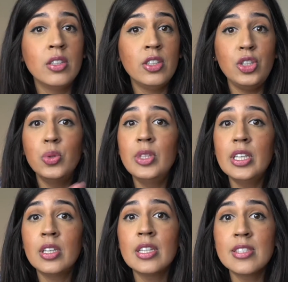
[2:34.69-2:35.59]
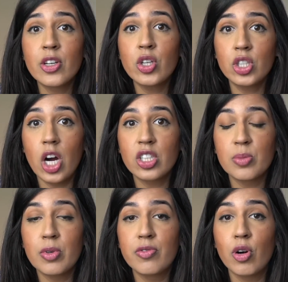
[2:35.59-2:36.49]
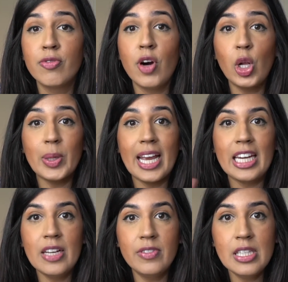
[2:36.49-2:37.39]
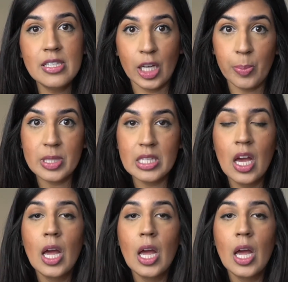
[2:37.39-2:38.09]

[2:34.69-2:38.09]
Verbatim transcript: you need to consult your doctor before following any of these tips.